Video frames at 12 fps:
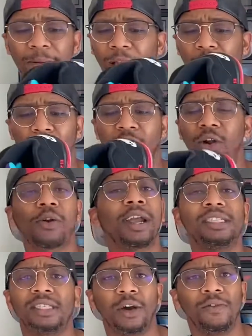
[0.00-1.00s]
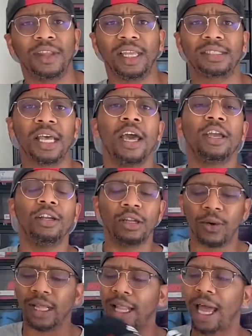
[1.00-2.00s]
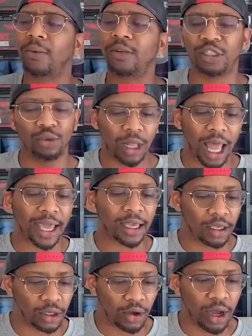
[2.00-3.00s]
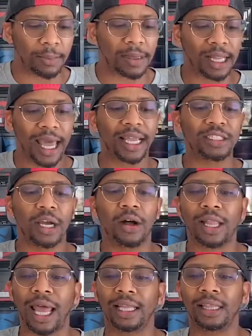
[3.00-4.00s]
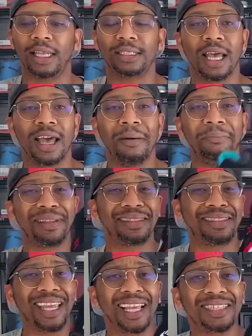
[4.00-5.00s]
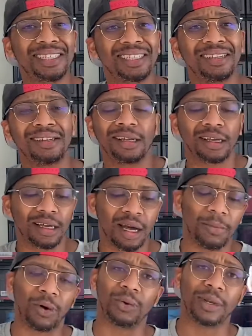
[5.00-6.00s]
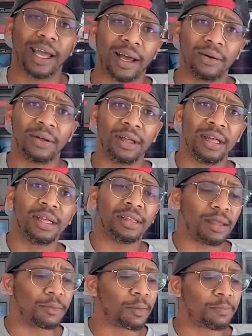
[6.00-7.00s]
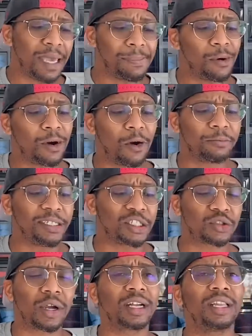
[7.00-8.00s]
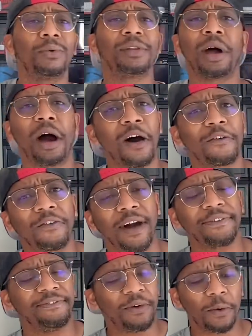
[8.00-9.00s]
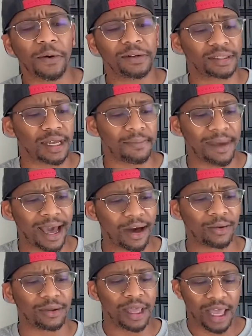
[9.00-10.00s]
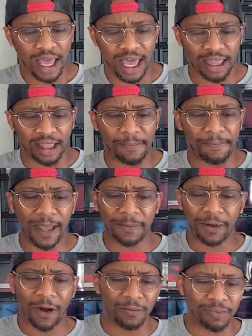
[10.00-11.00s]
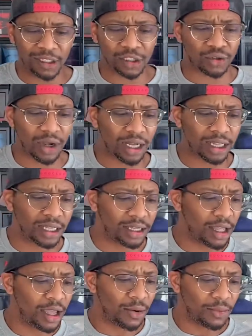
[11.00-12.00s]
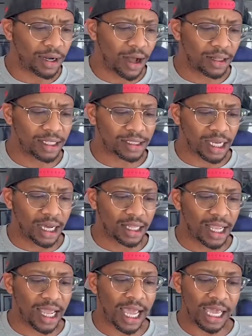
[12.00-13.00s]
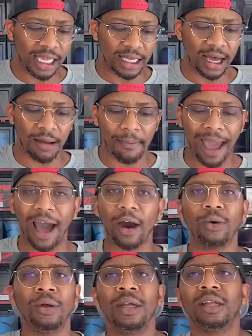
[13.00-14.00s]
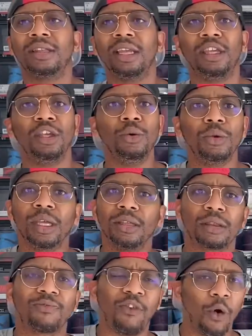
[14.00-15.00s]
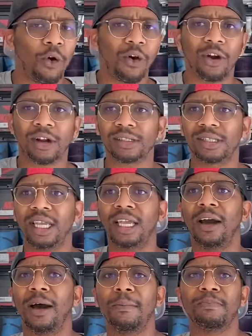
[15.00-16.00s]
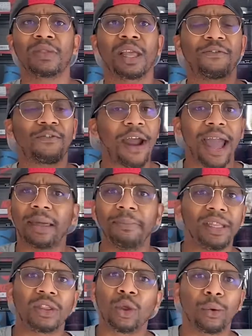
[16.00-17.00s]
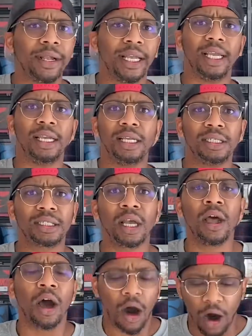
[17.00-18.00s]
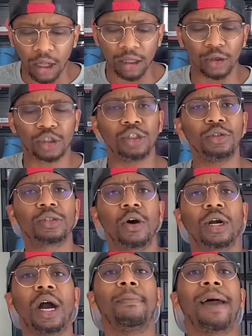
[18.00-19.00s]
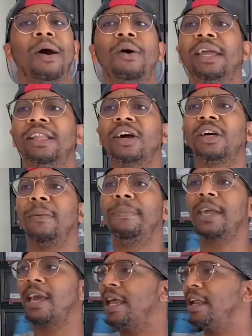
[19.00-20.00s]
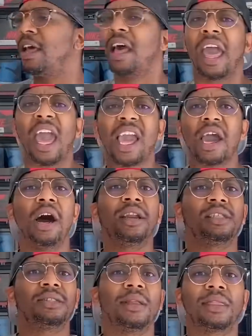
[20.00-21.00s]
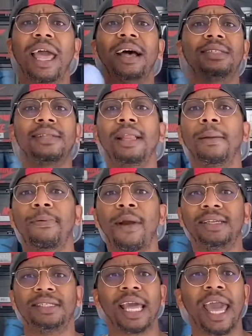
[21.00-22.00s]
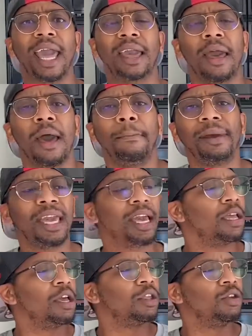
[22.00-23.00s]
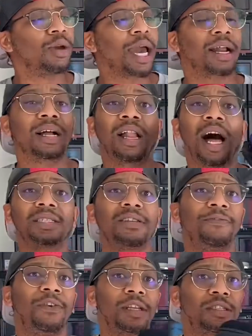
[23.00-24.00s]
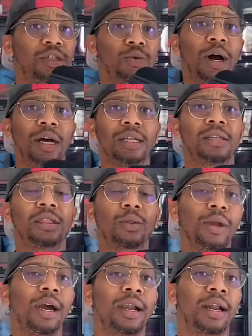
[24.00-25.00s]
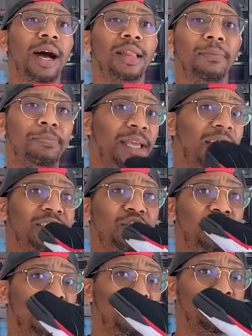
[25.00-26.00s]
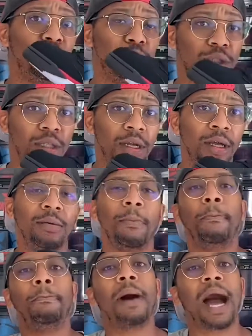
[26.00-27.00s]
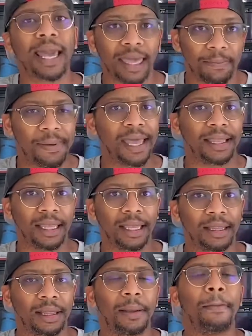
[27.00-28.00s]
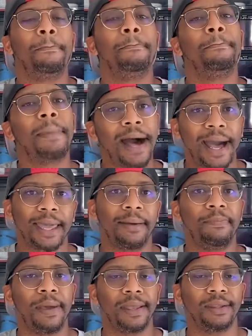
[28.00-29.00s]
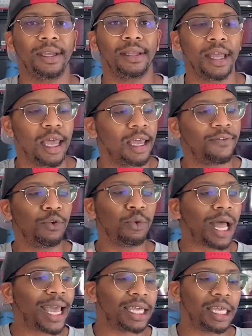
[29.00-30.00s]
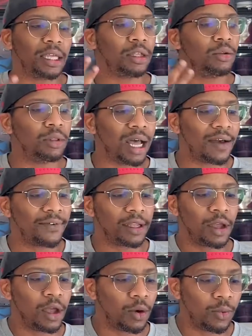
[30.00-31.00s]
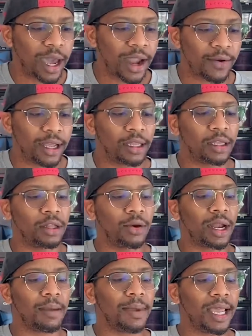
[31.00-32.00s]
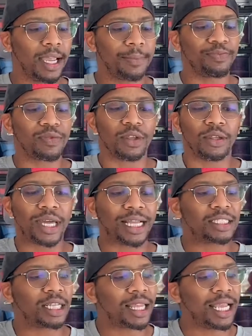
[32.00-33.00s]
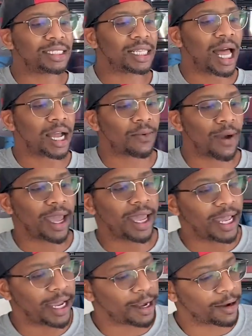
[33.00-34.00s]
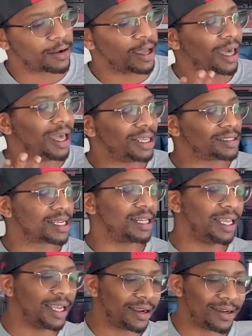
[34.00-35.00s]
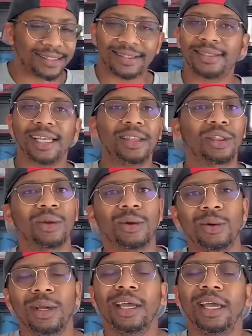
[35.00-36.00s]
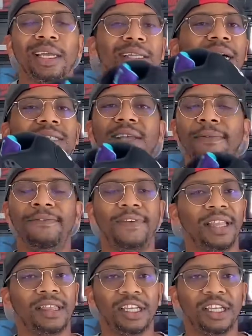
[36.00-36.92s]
are going crazy over this. You know what? Like what you like. You know, I'm glad y'all like this. But this, come on now then when people gonna be struggling when the off-white fours come out and then people gonna be struggling when all this other heat come out the union fours the um fragment threes all those shoes gonna come out and they're gonna be at a 800 to a thousand dollar price tag but yet you got a closet full of 200 to 300 dollar bs shoes my opinion my opinion if you like it, you love it, wear it. You know what I mean? You got your lace lock right here. It's clear, it's see-through. It doesn't fit the